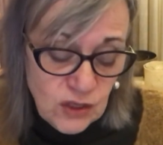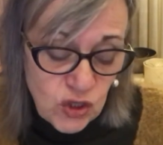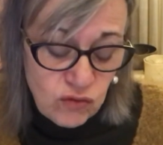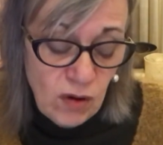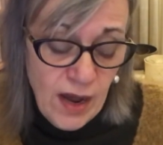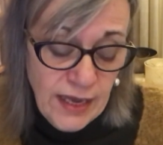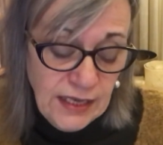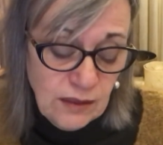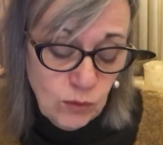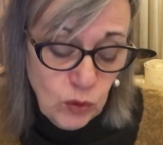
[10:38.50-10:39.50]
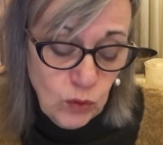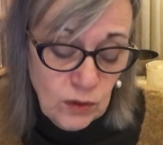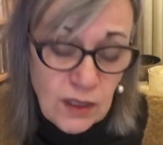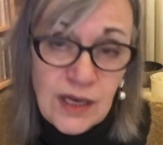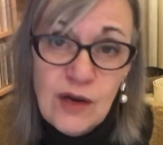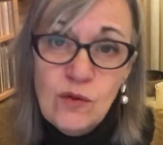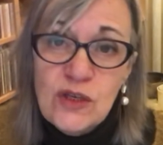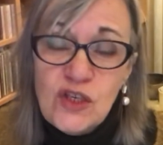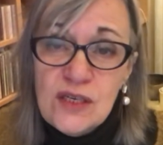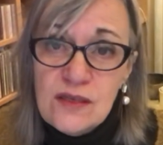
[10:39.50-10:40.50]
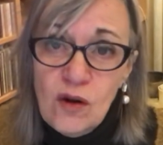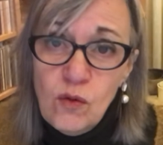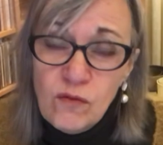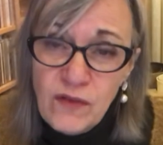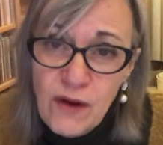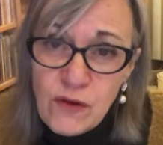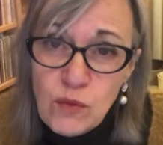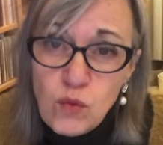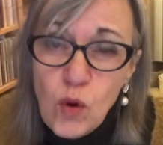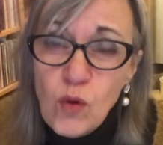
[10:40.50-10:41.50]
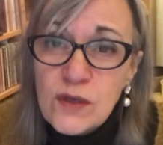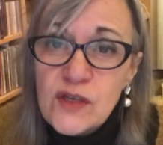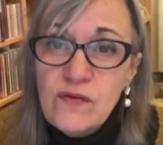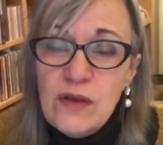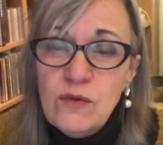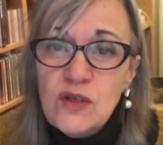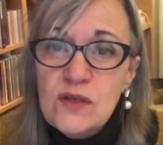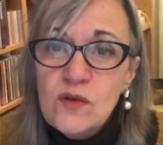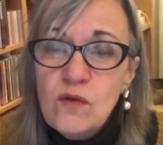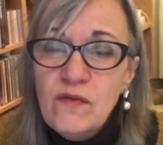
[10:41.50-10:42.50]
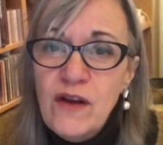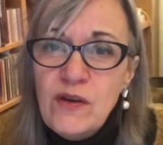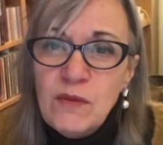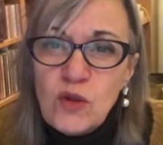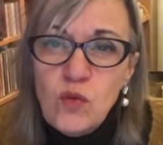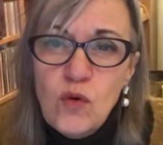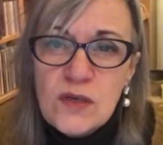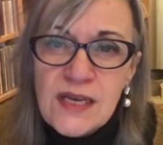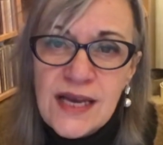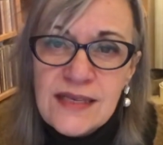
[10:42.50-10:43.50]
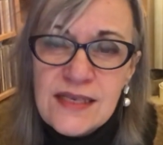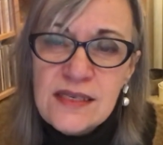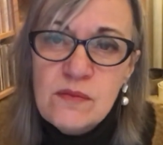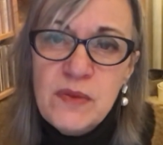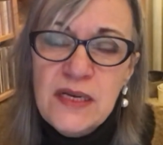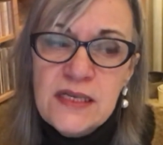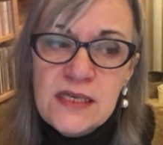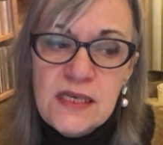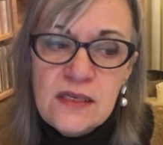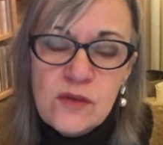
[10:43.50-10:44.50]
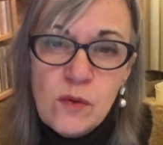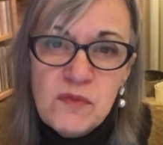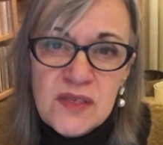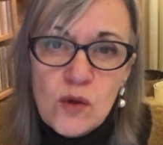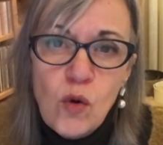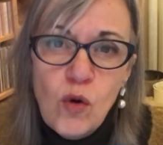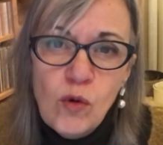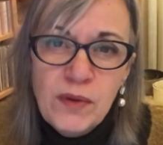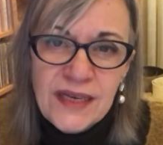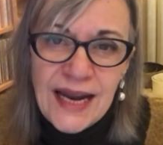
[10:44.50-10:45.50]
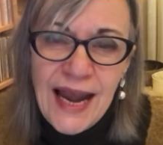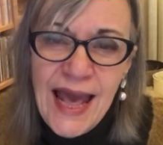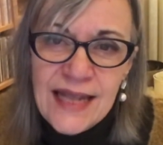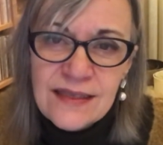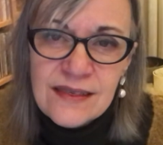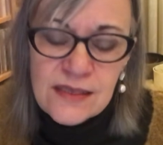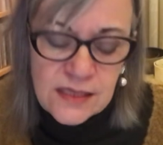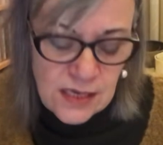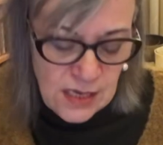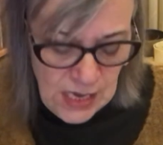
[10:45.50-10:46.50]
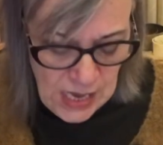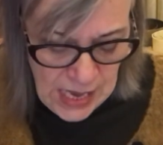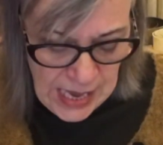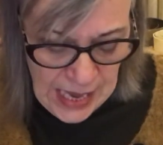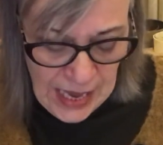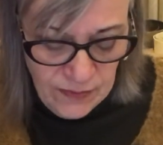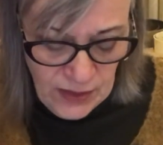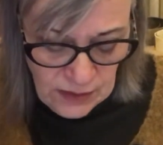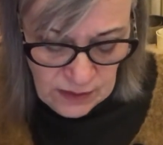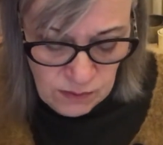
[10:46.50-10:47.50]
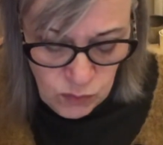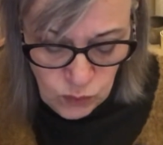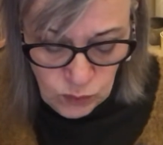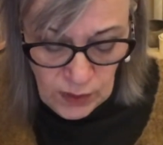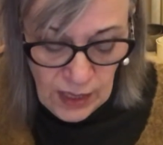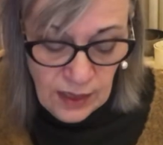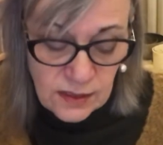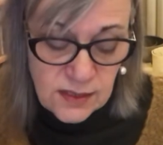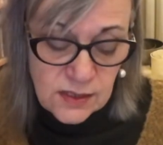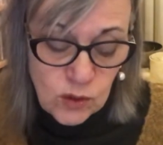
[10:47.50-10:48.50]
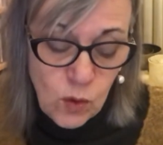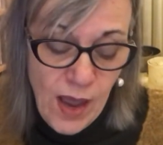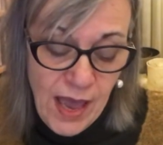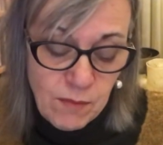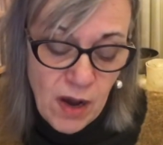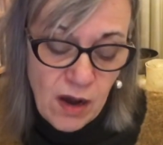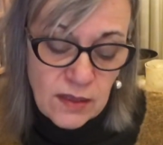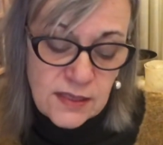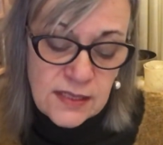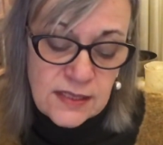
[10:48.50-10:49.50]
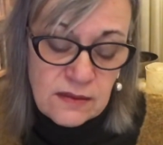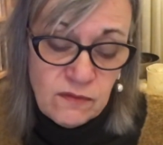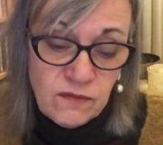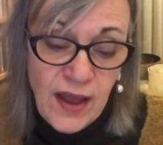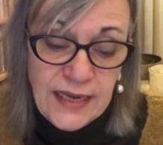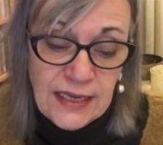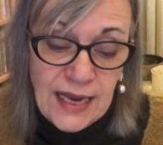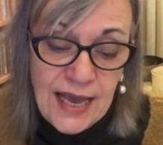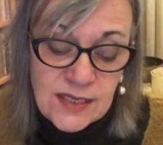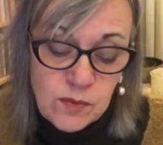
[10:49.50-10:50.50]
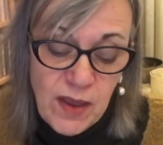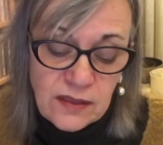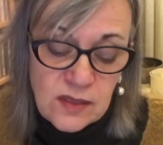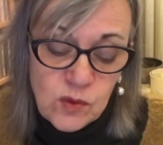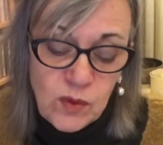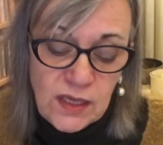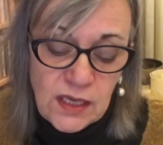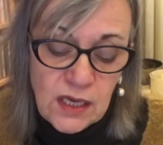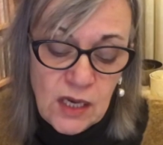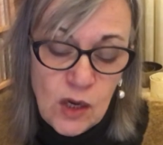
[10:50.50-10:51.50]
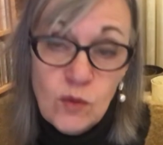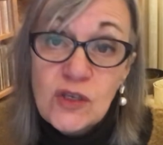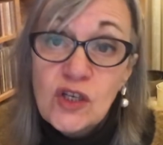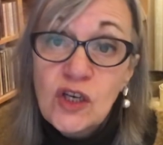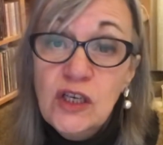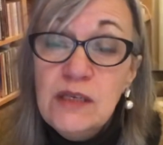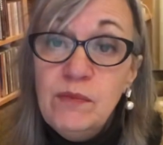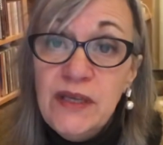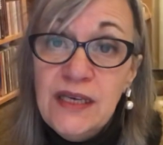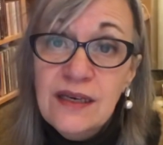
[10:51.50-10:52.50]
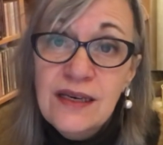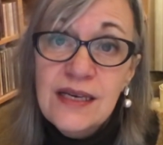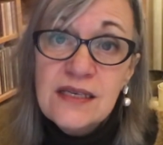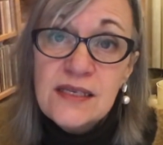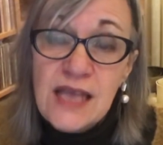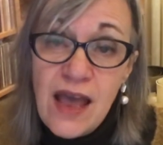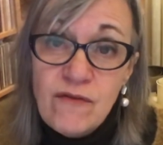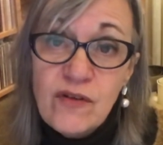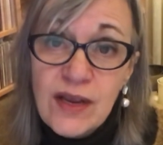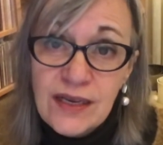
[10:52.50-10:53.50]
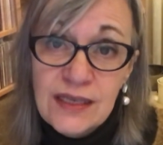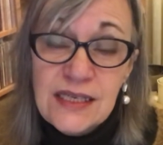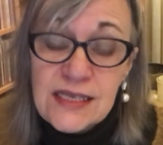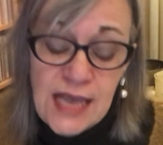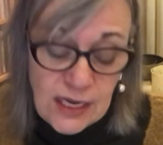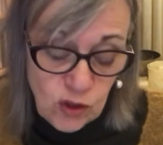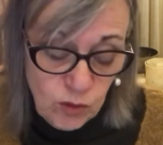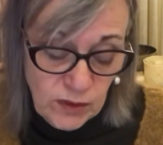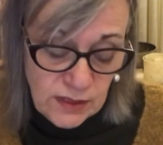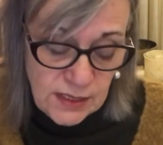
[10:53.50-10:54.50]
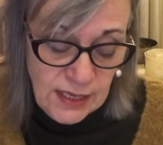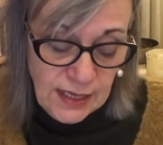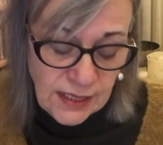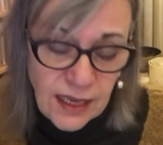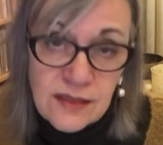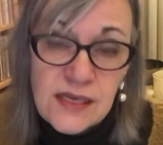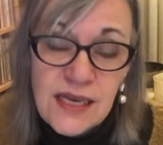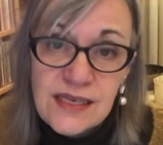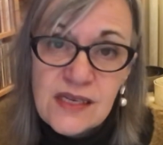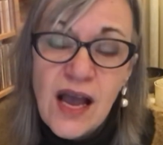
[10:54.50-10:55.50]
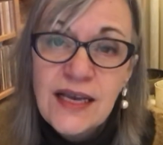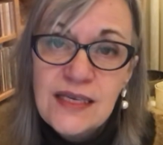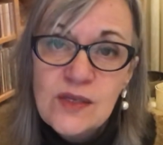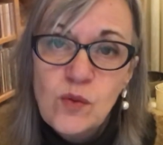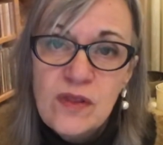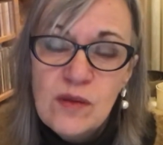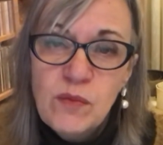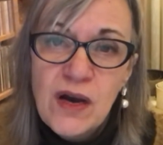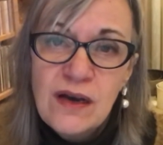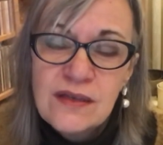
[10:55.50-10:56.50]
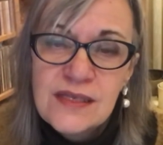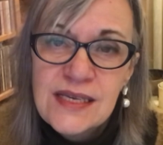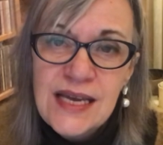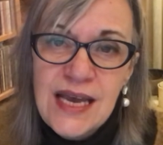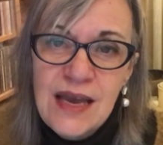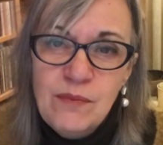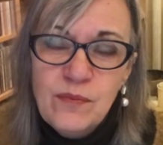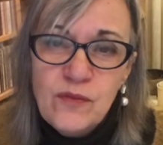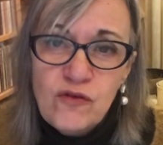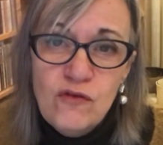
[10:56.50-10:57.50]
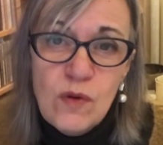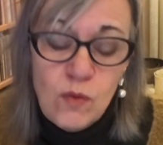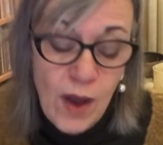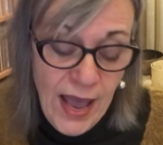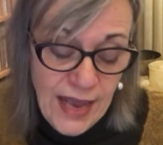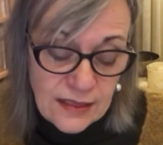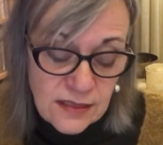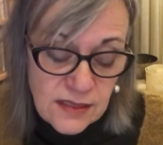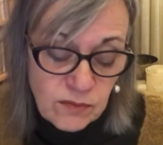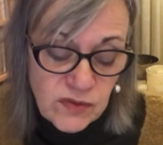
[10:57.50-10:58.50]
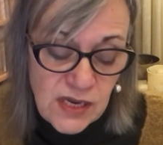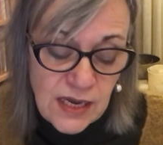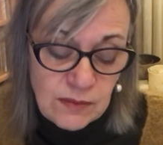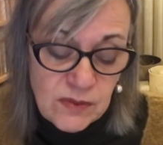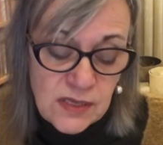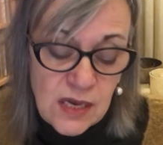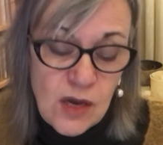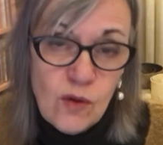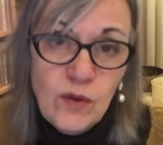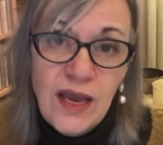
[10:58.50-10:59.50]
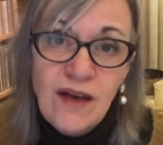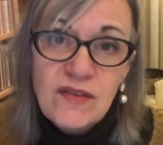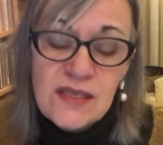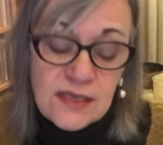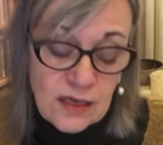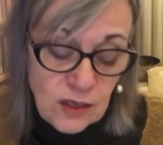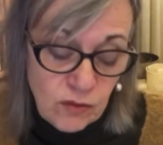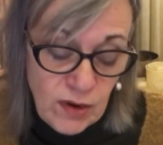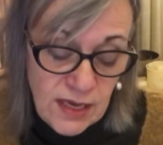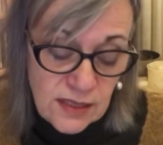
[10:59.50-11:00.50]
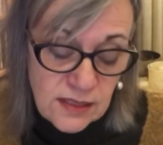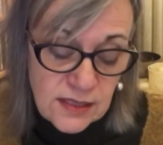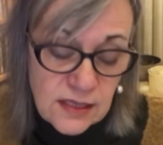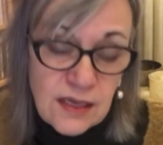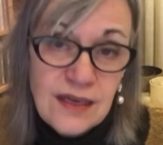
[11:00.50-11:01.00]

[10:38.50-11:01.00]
trine Moon, which is all very watery, which is all very much water, has this ability to absorb and cleanse. And then the Moon square Mars as a final aspect this week, which could be severing an attachment here, cutting ties with the past. Through awareness sometimes, we have this grace,